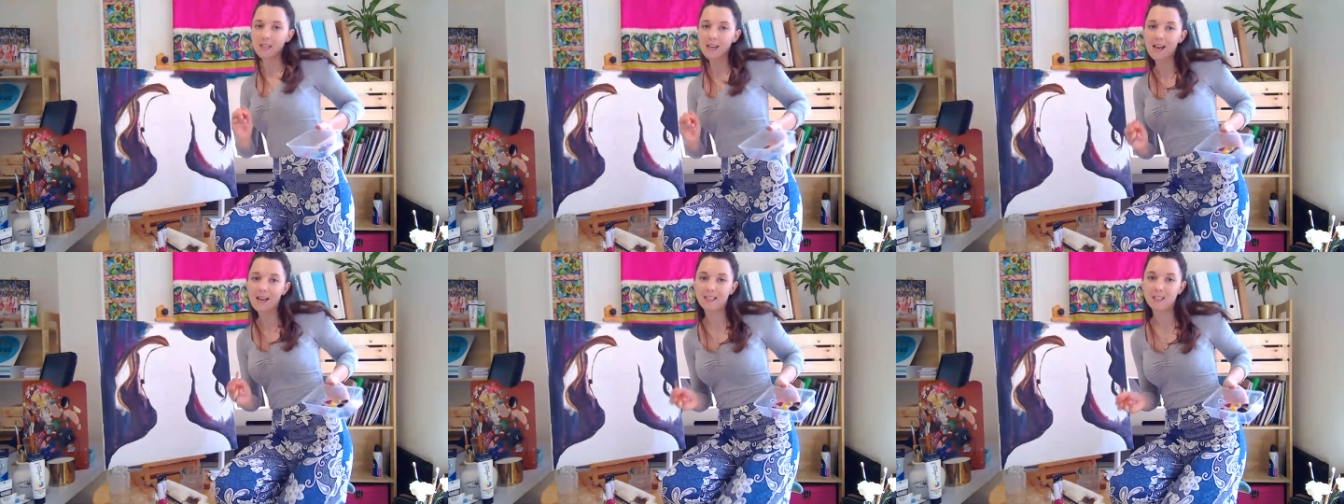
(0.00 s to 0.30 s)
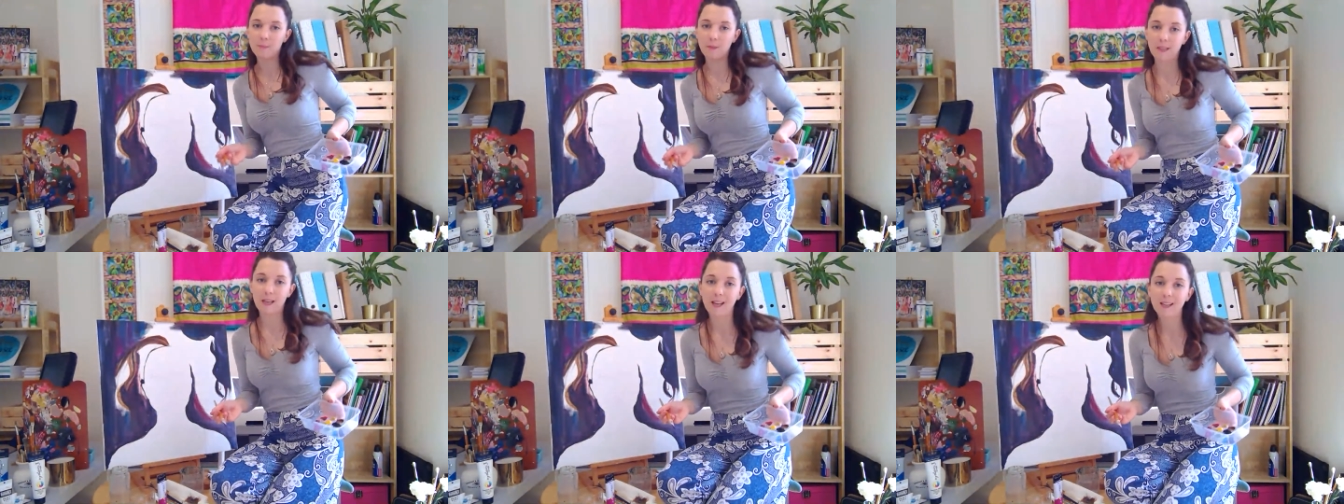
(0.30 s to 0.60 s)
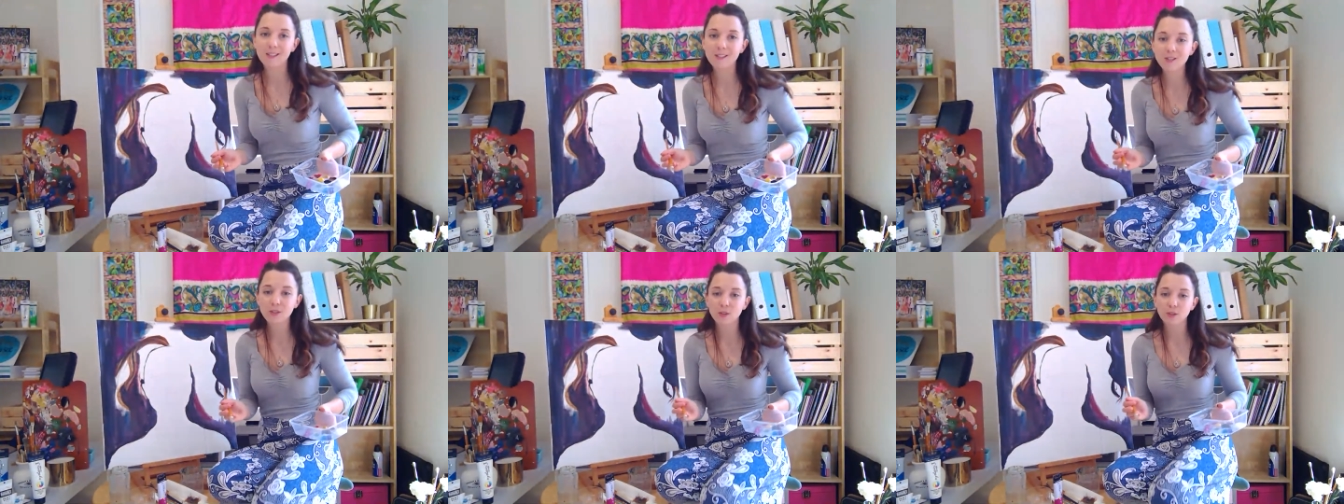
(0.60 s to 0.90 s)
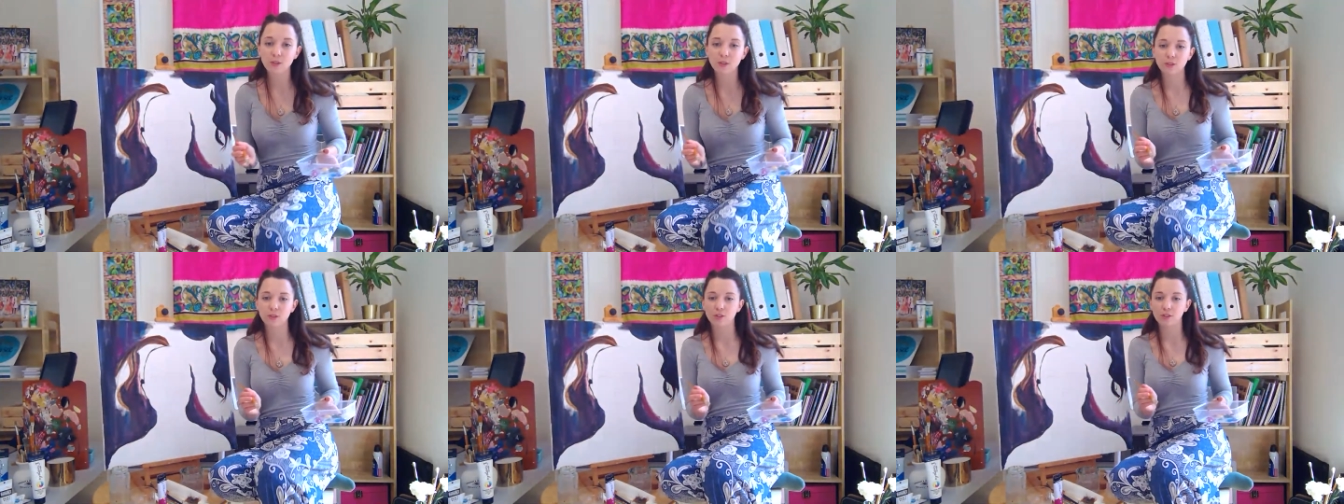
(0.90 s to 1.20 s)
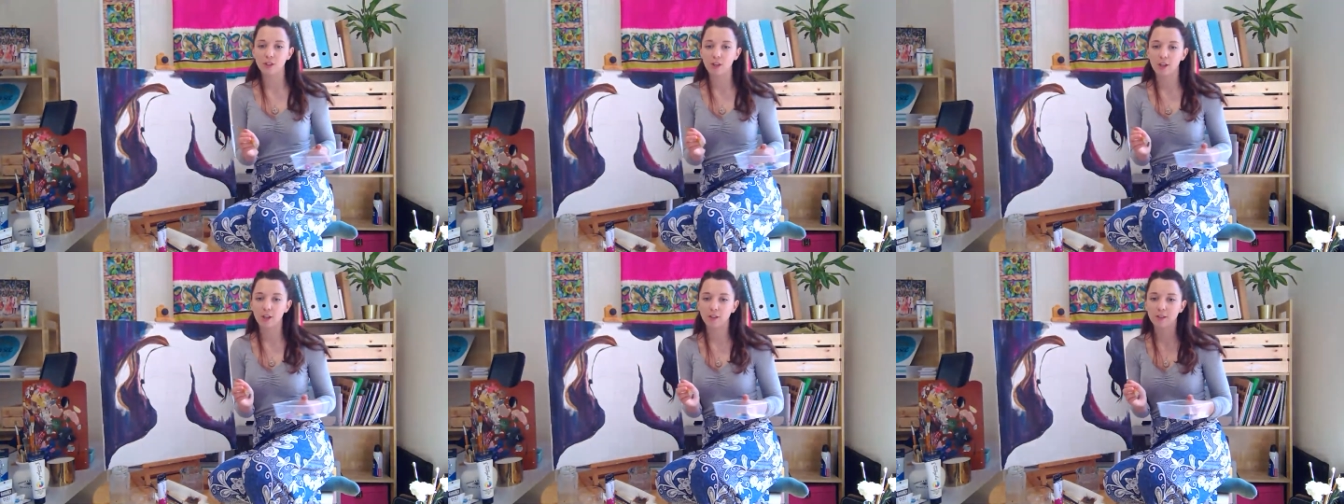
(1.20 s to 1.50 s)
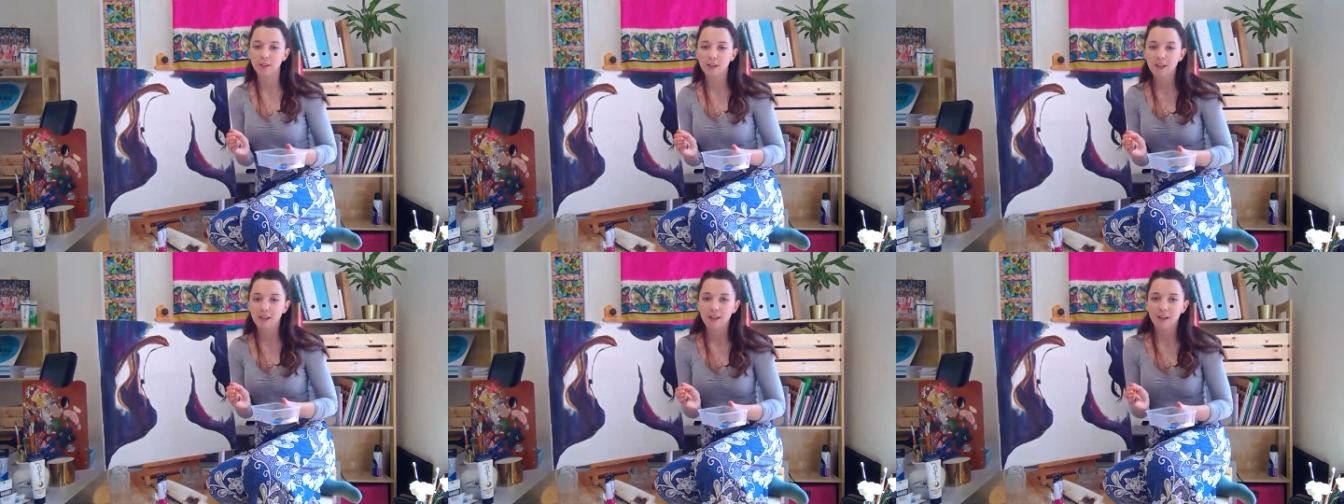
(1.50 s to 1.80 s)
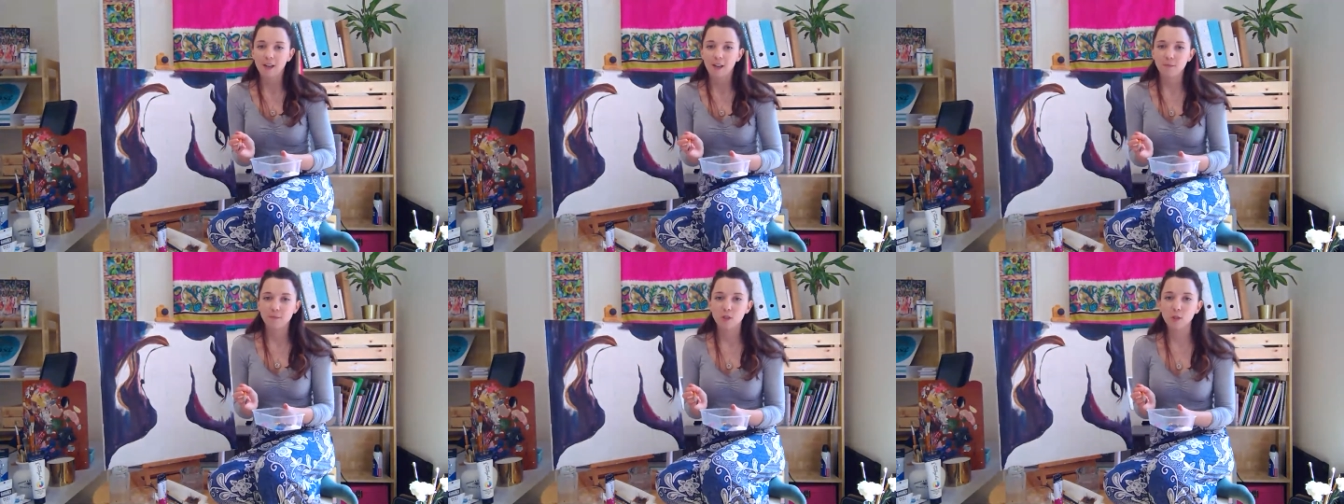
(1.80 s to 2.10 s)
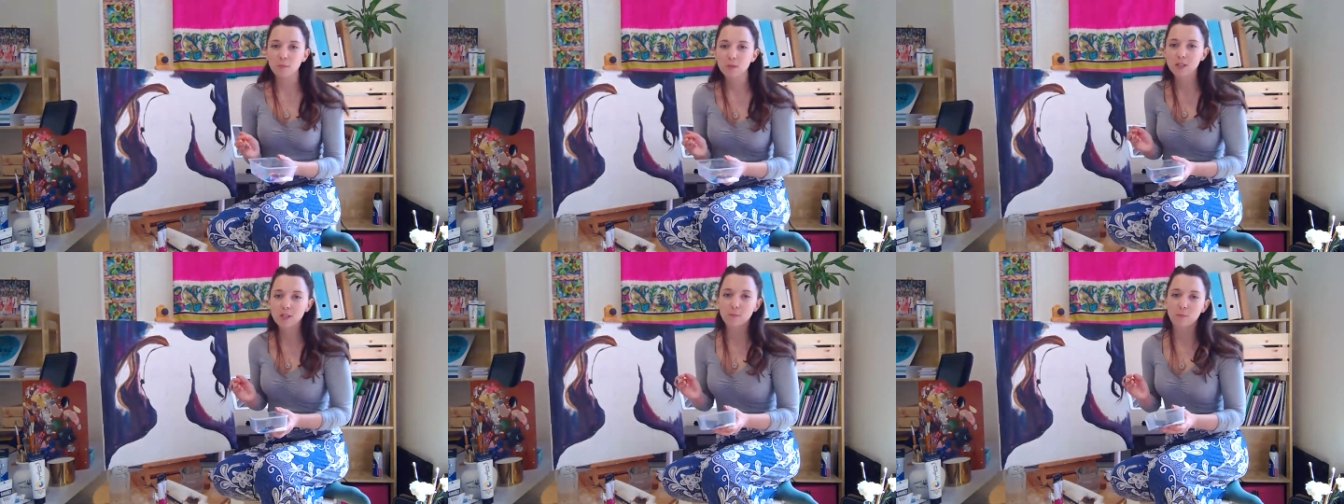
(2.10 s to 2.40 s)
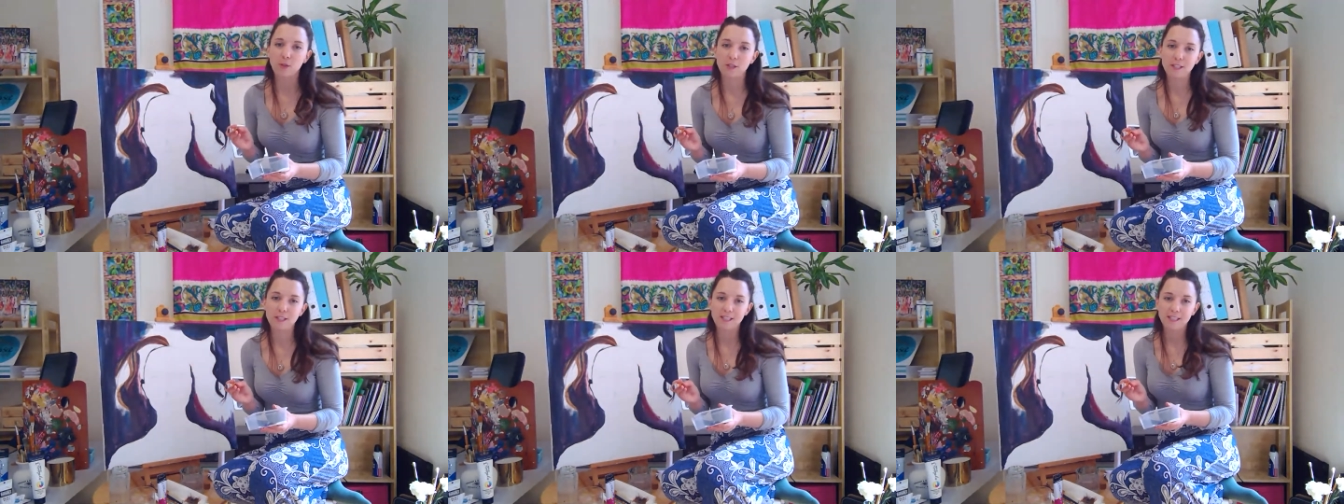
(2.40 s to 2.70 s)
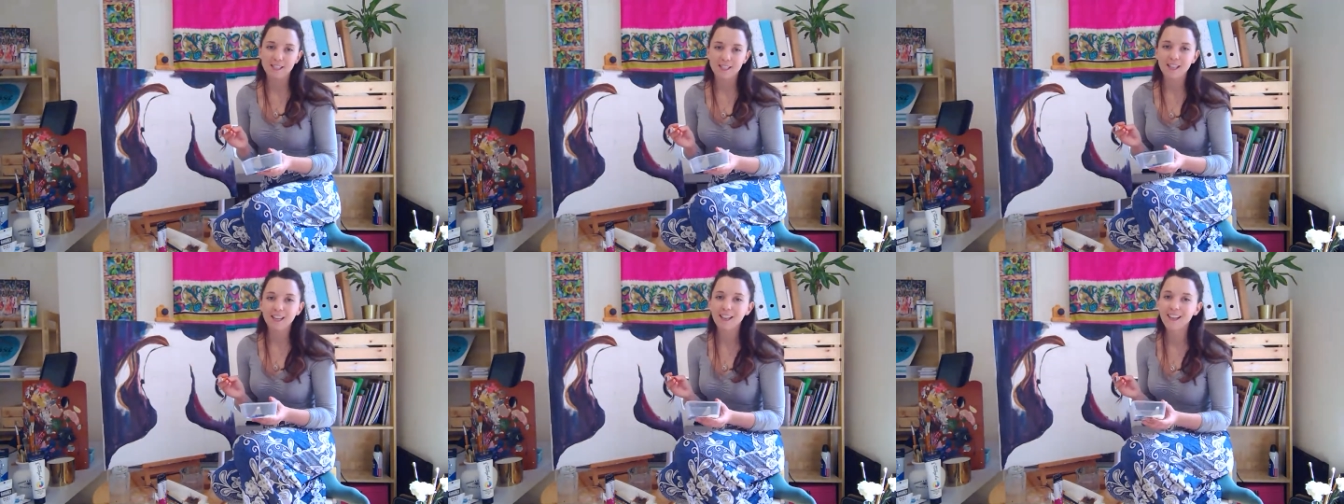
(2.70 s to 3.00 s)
it had to be cancelled, so I'm super disappointed,